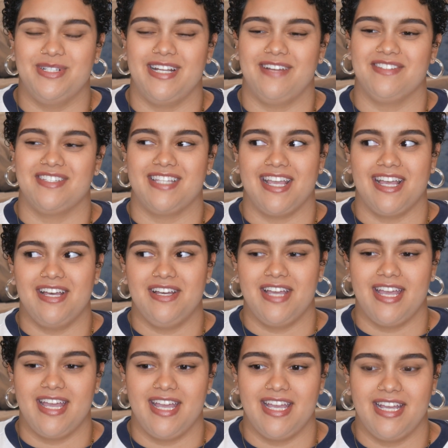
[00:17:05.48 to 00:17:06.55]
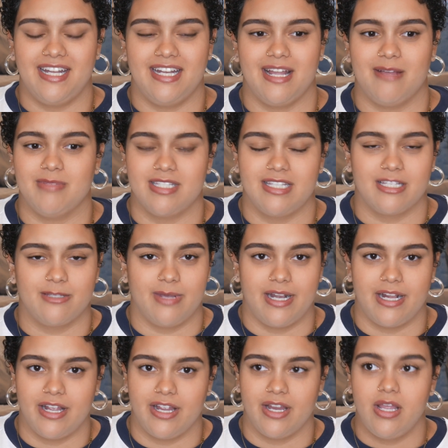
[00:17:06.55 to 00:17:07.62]
and I was just like, okay, and I'm just
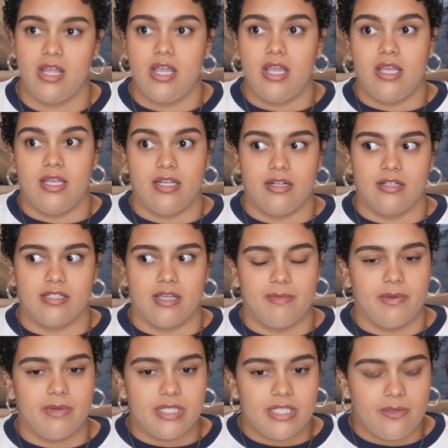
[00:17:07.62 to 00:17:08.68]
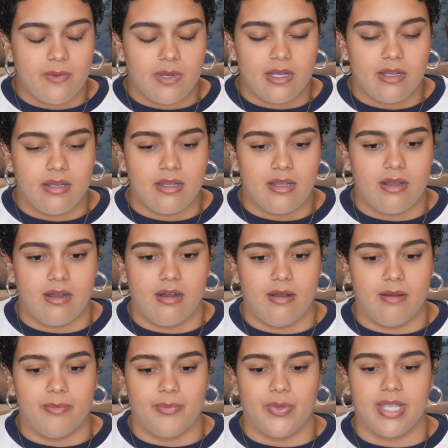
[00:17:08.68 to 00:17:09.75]
explaining her, you know, tell me what you want.
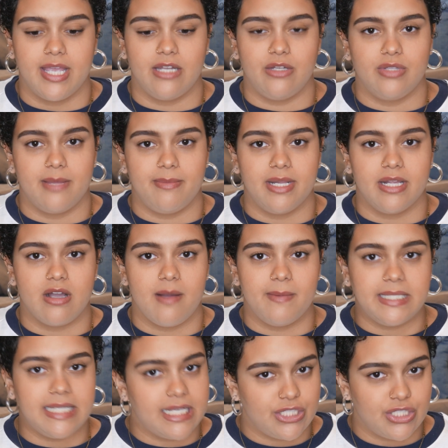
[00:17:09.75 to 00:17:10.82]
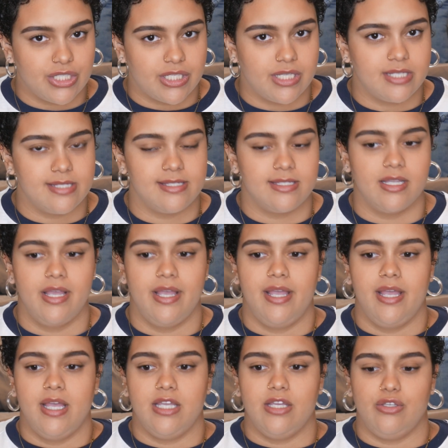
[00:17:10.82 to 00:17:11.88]
We can't do that many accommodations.
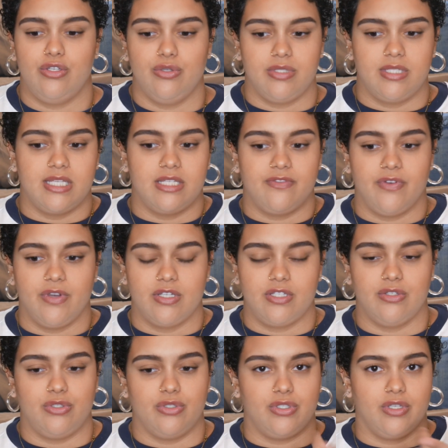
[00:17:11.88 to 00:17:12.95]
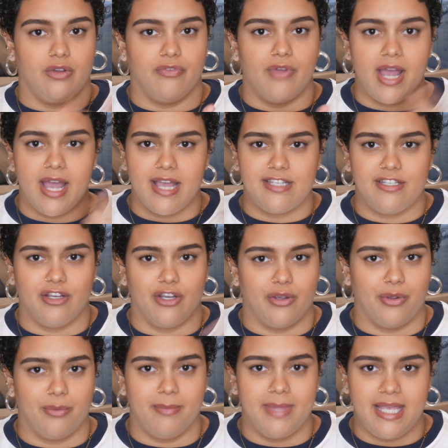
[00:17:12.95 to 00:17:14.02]
You choose this first, you choose your rice,
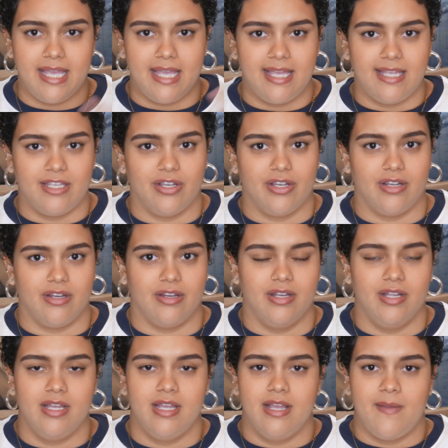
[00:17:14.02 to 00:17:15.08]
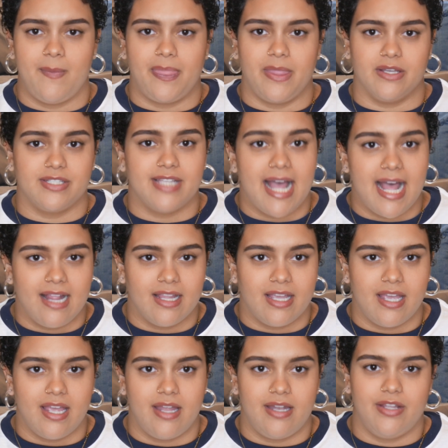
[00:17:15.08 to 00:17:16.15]
your meat, your
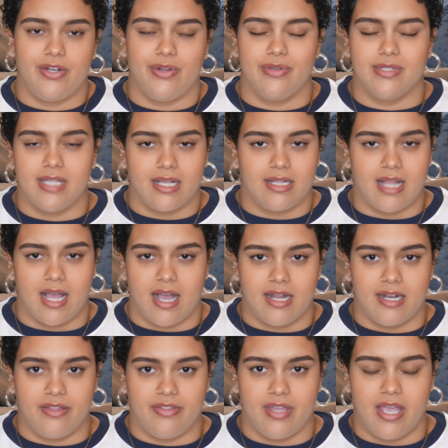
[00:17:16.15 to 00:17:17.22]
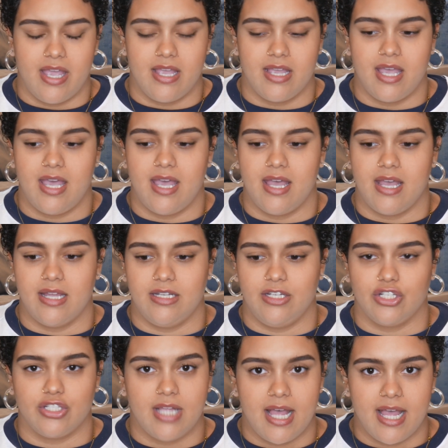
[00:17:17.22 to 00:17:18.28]
salad, you know, it's like that kind of thing, and
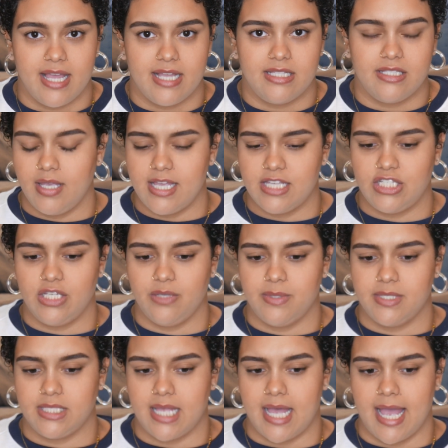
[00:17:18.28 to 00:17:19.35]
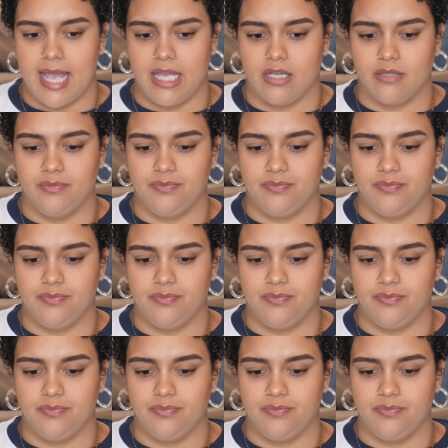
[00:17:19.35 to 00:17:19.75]
your sides. And she was like,